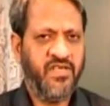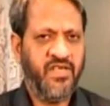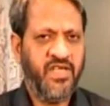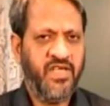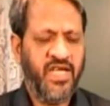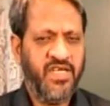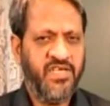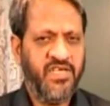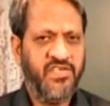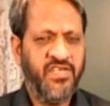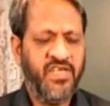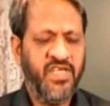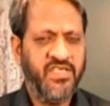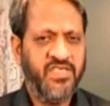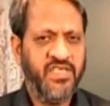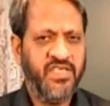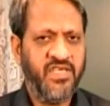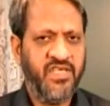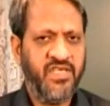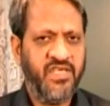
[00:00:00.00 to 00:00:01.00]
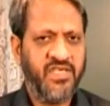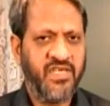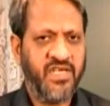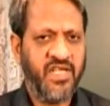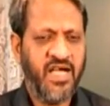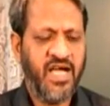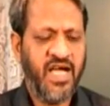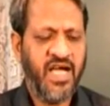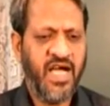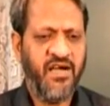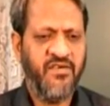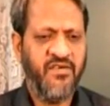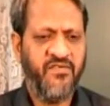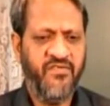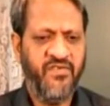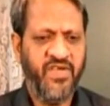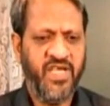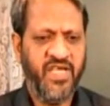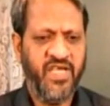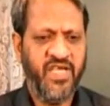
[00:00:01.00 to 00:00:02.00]
and releasing it
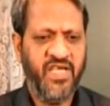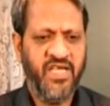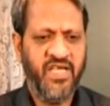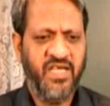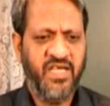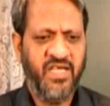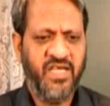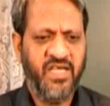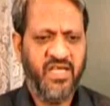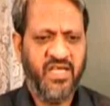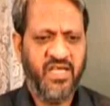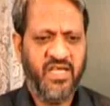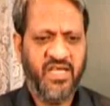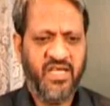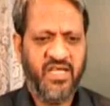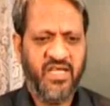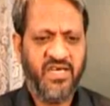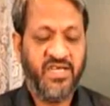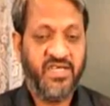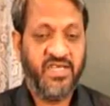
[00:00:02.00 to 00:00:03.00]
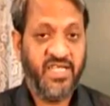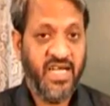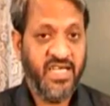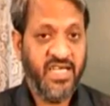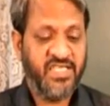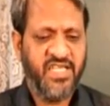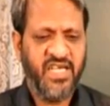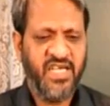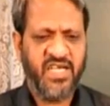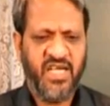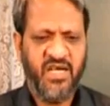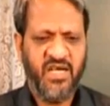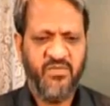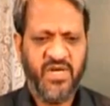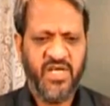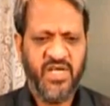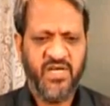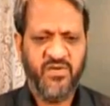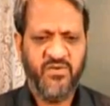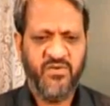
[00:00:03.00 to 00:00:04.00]
halfway tells the
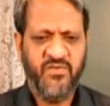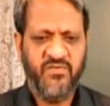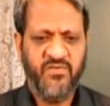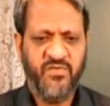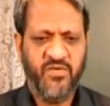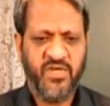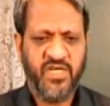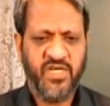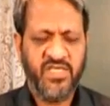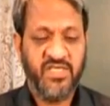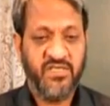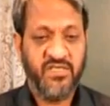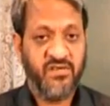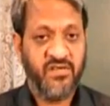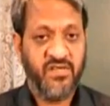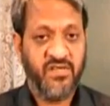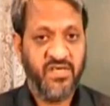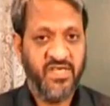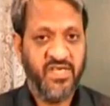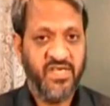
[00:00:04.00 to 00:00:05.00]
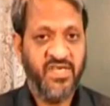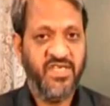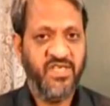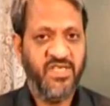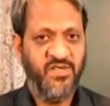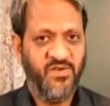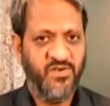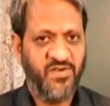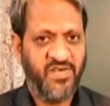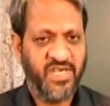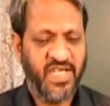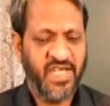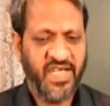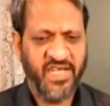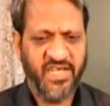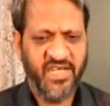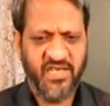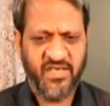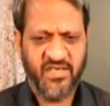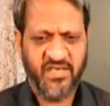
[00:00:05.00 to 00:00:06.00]
camera to focus on in your
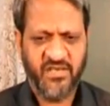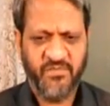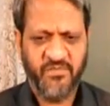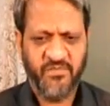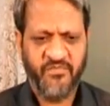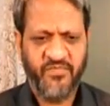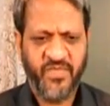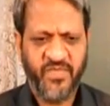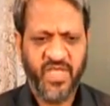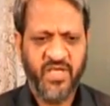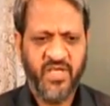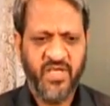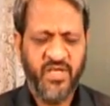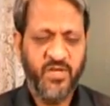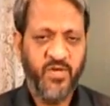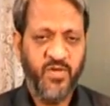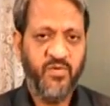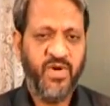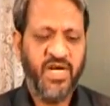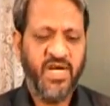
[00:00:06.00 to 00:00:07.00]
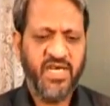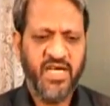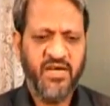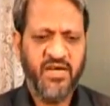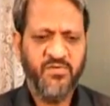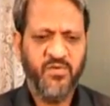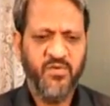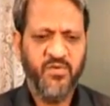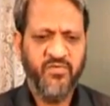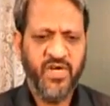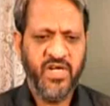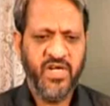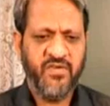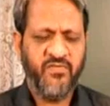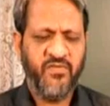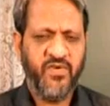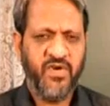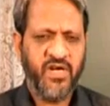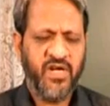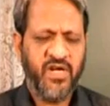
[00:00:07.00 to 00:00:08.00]
target. You might have to wait
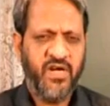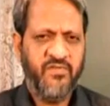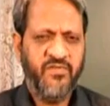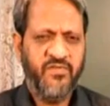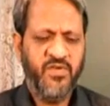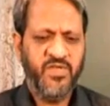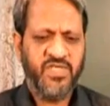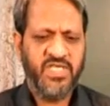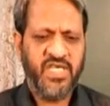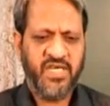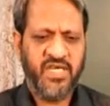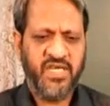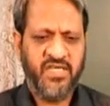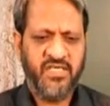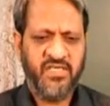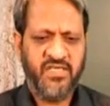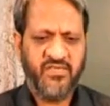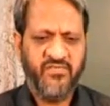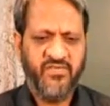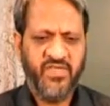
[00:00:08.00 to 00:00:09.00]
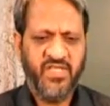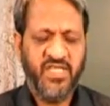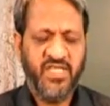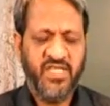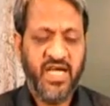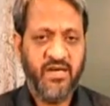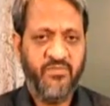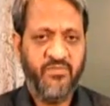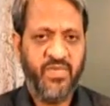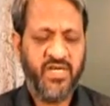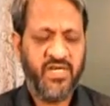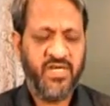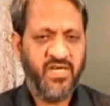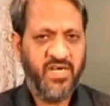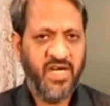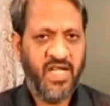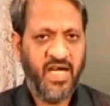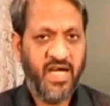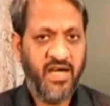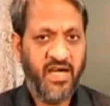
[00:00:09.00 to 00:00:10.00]
for a few seconds with that
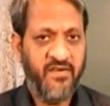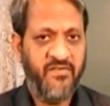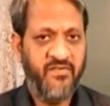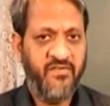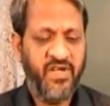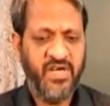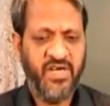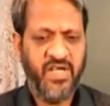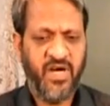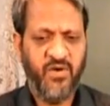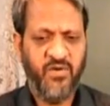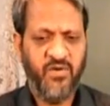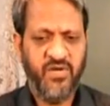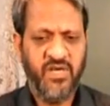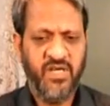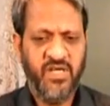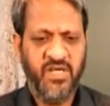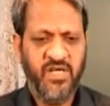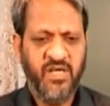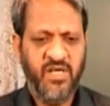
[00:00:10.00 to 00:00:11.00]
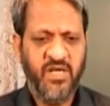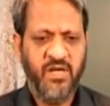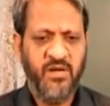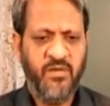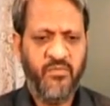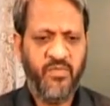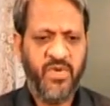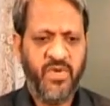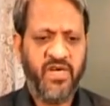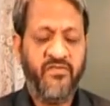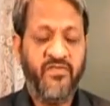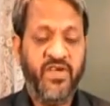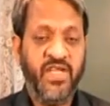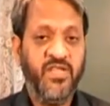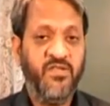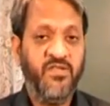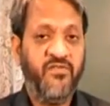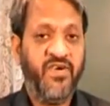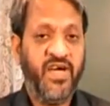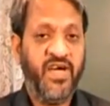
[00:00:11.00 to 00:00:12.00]
button halfway down but
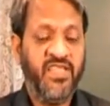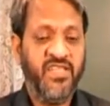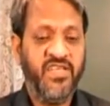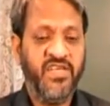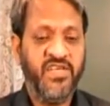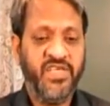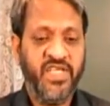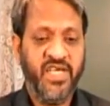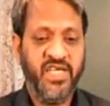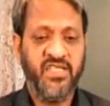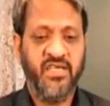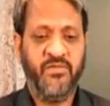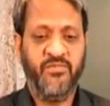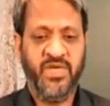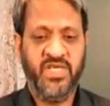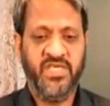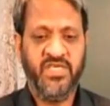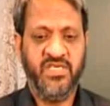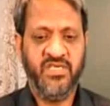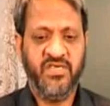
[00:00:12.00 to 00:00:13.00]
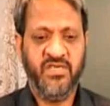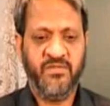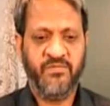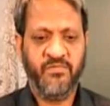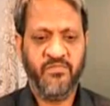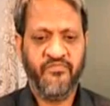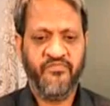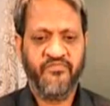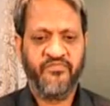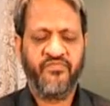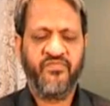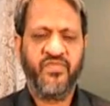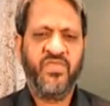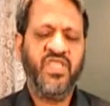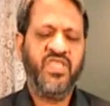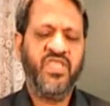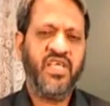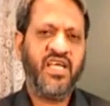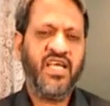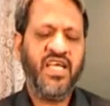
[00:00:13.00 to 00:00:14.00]
when you finally take the picture
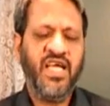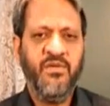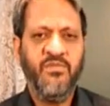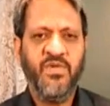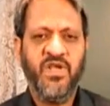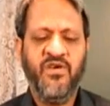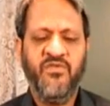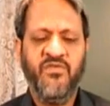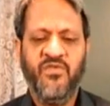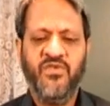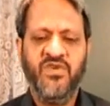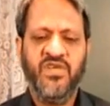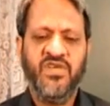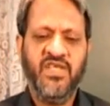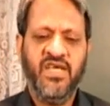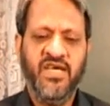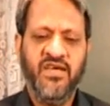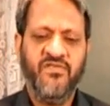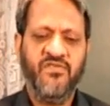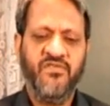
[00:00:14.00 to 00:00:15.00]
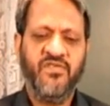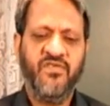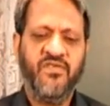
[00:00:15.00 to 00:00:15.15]
the camera won't have